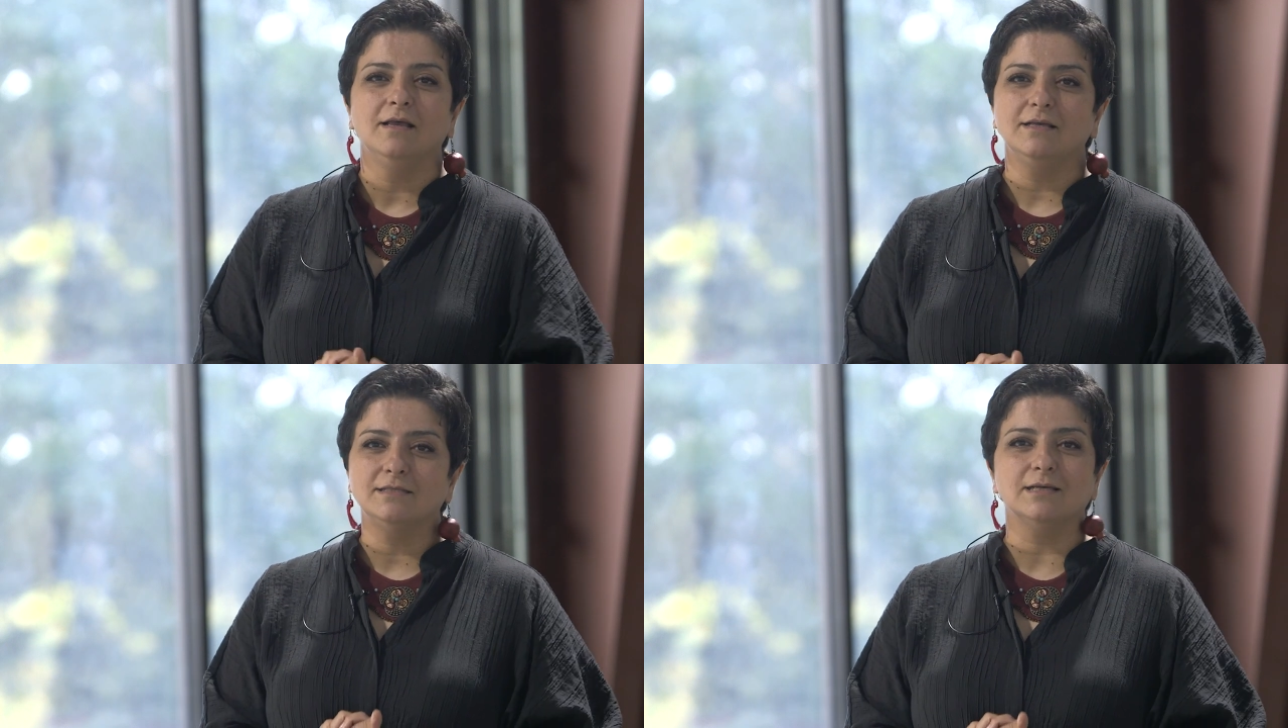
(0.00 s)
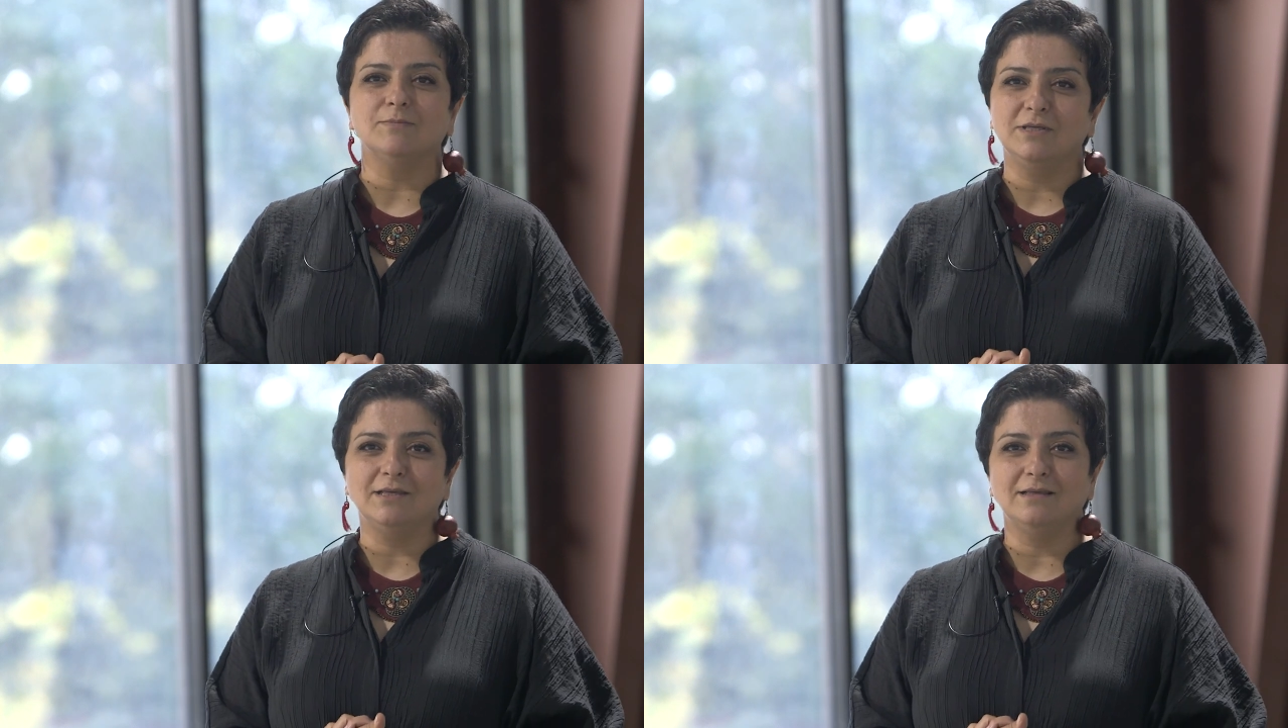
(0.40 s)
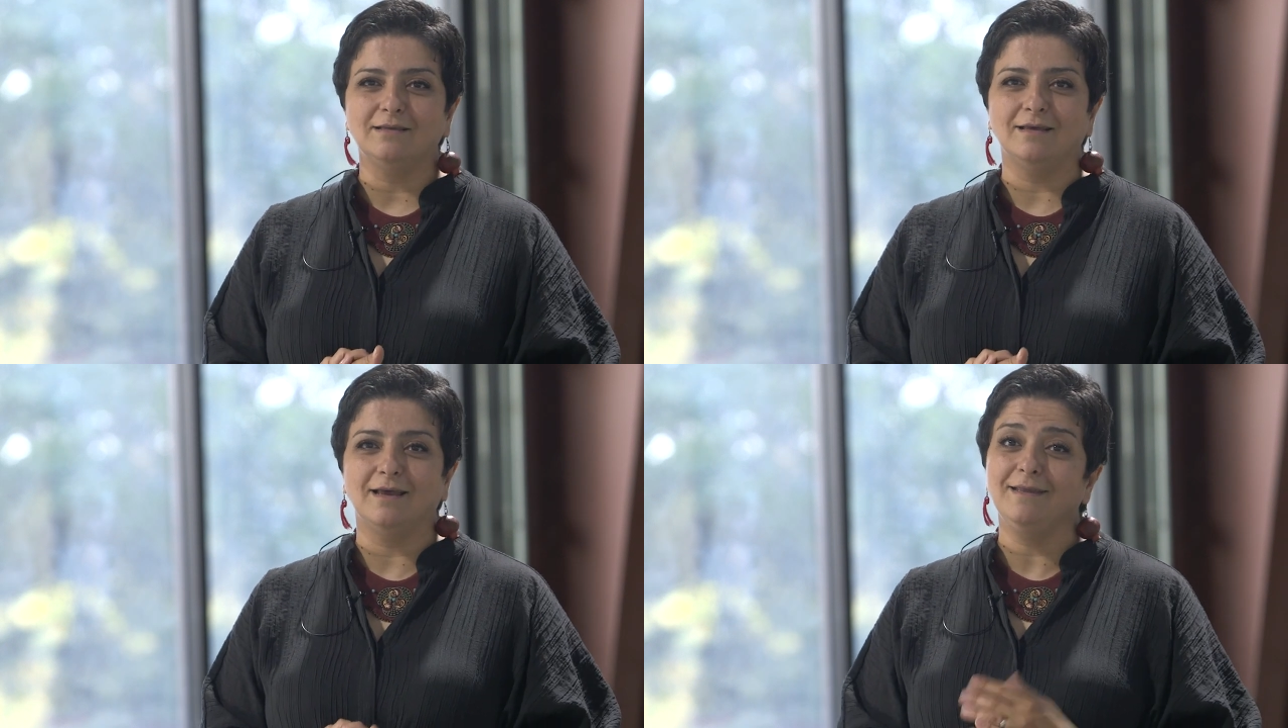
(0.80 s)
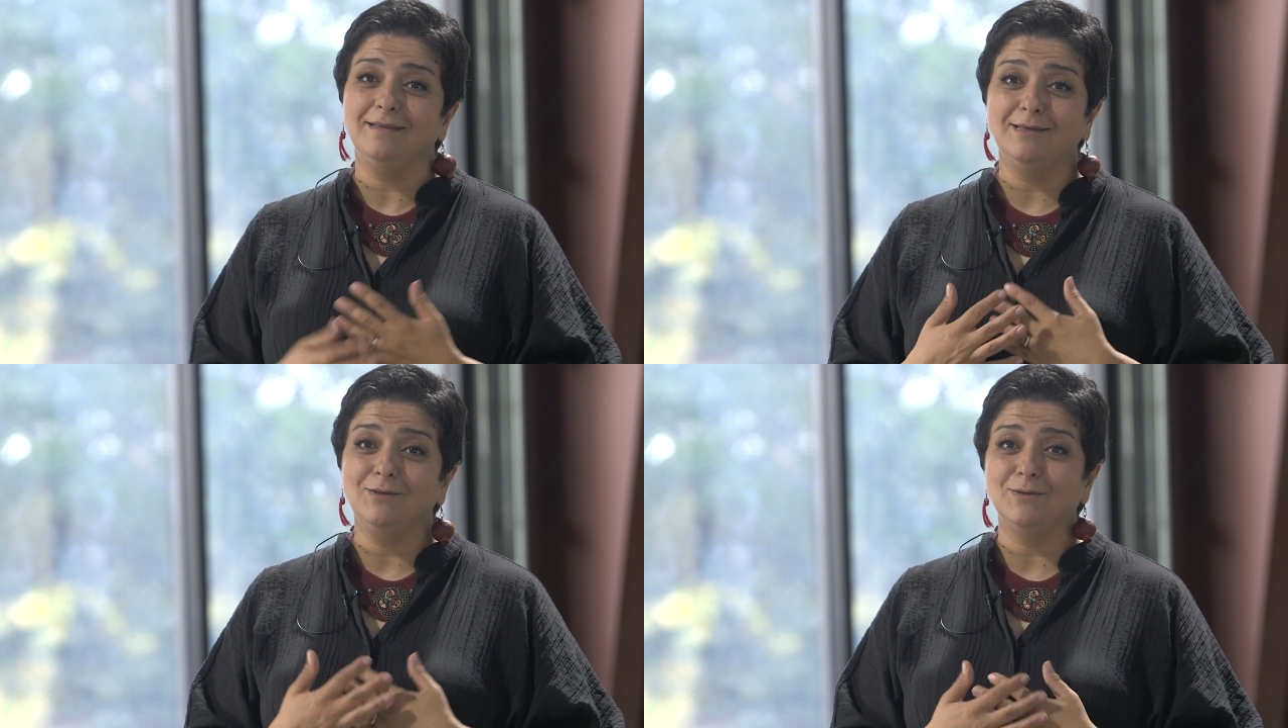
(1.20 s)
is something I
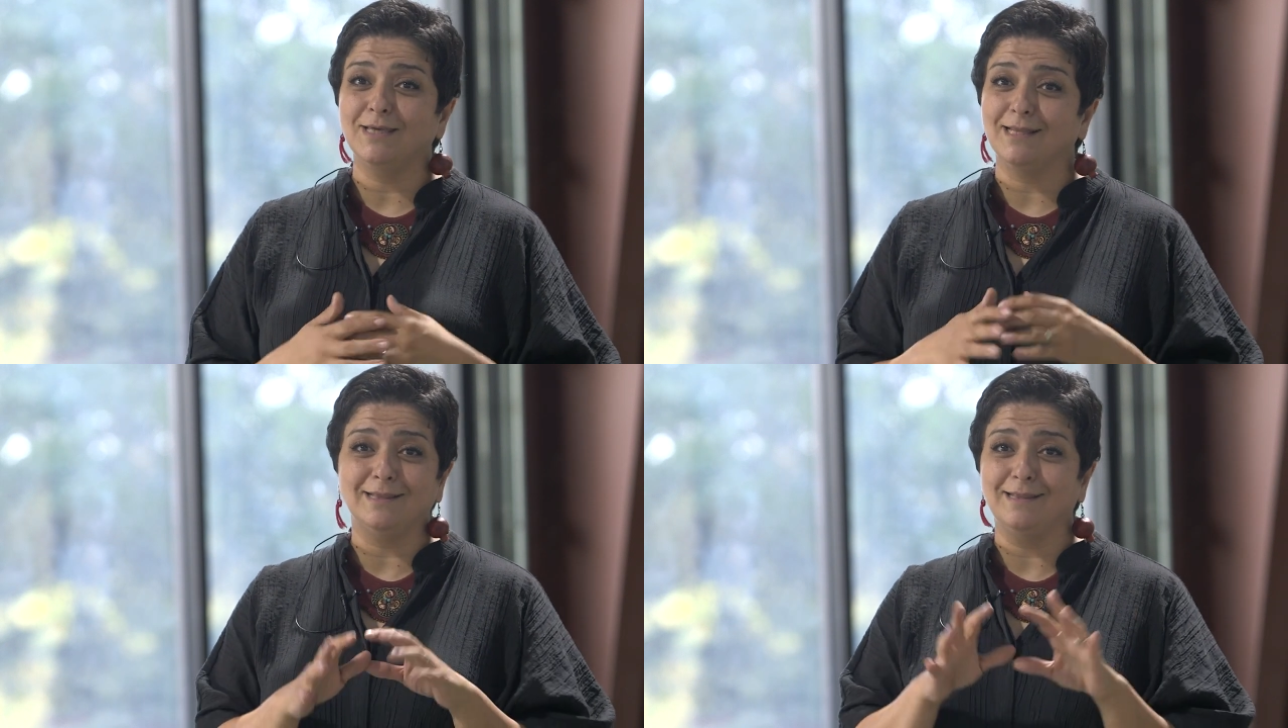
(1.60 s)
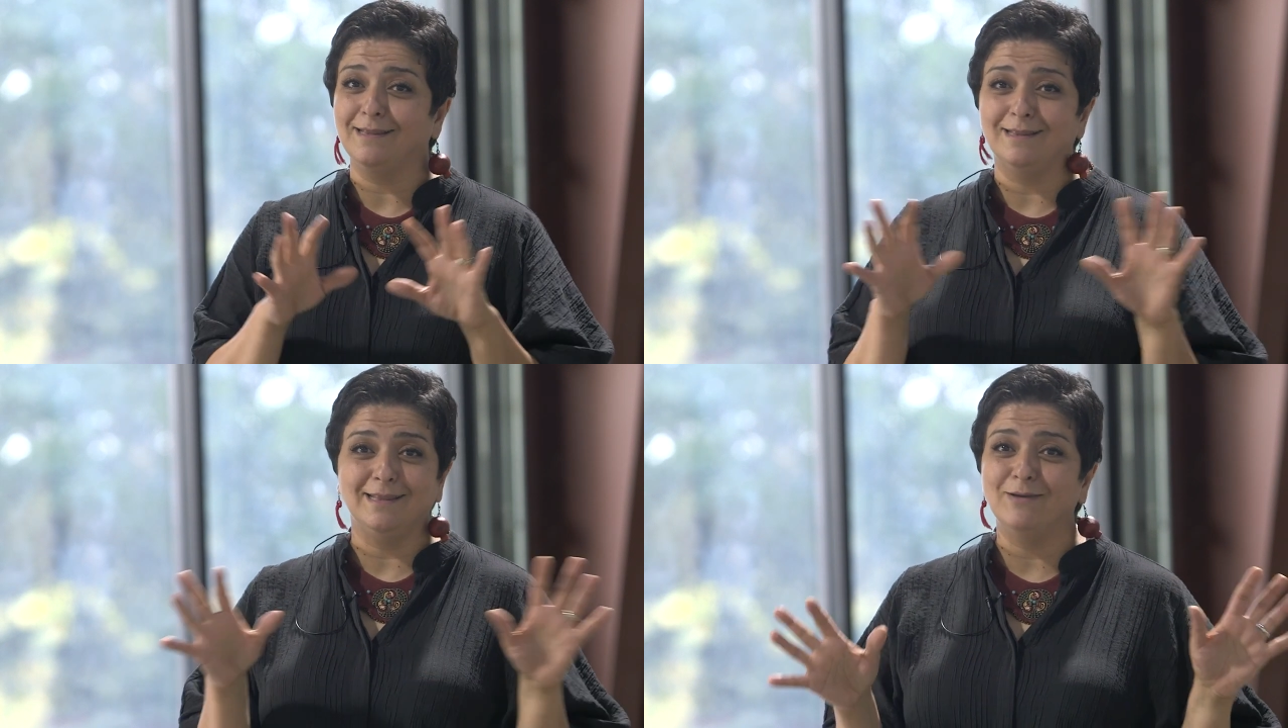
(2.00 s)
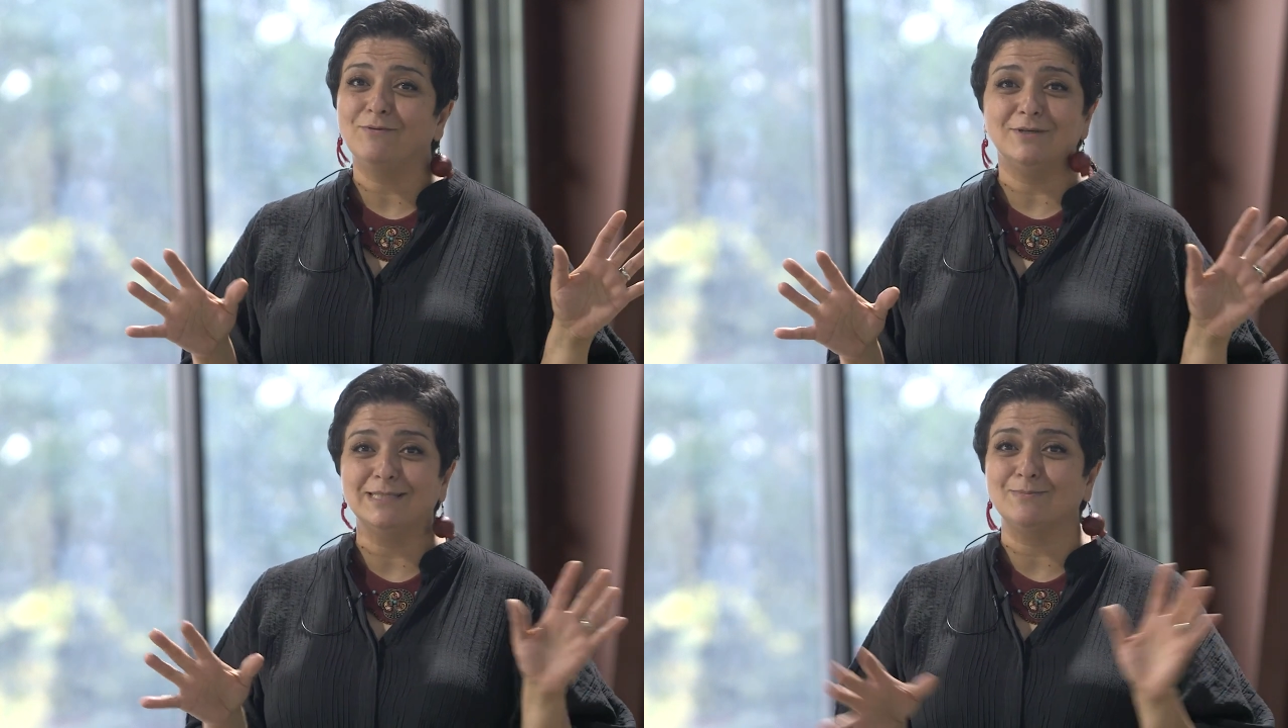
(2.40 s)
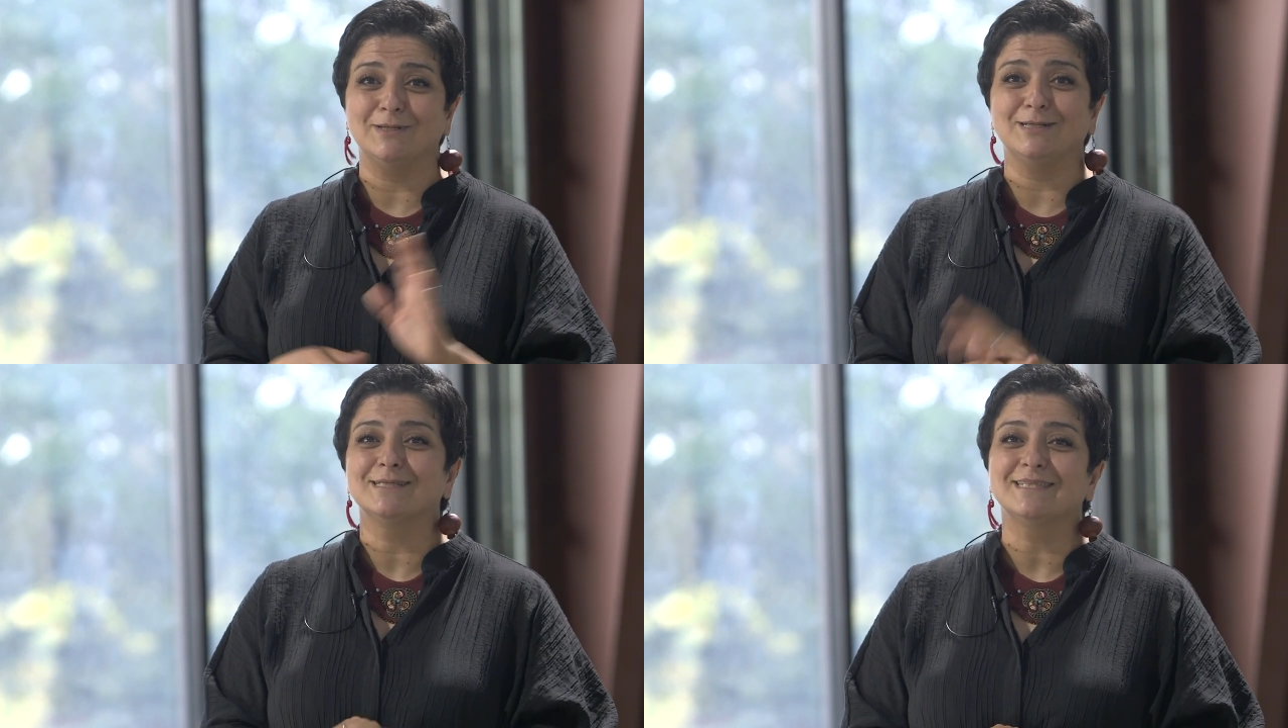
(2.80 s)
think you can never
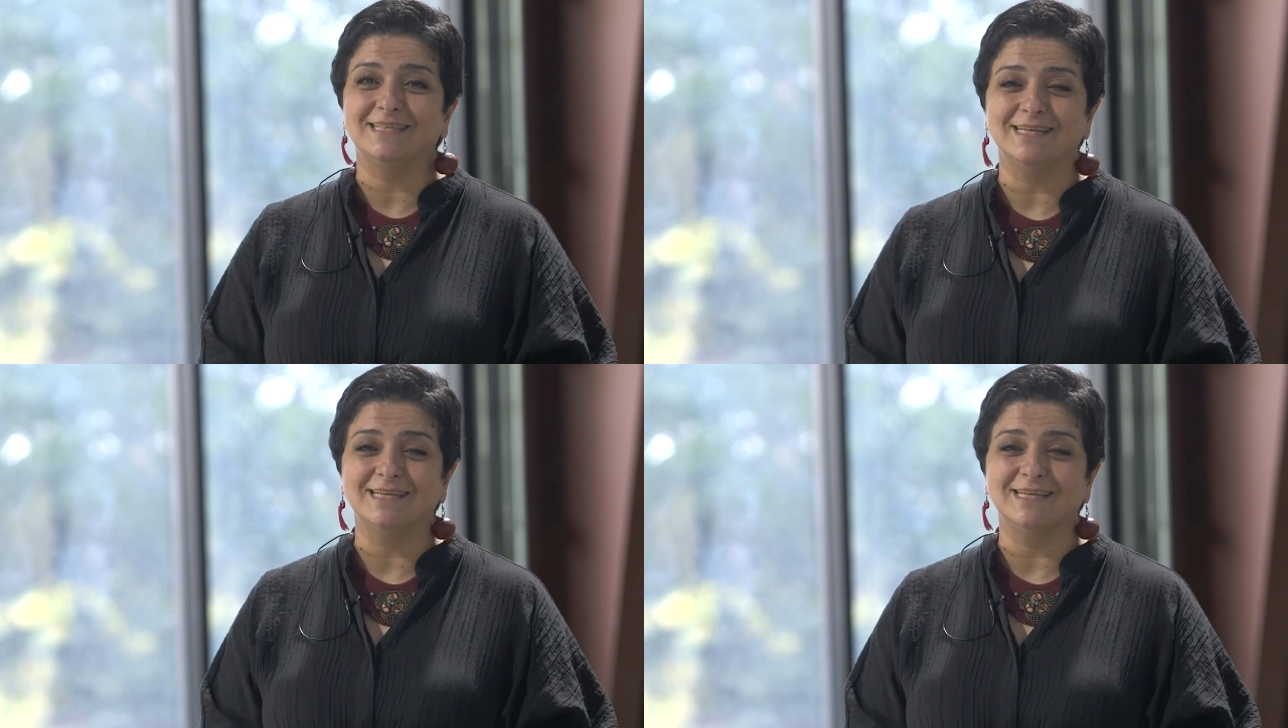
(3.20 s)
experience at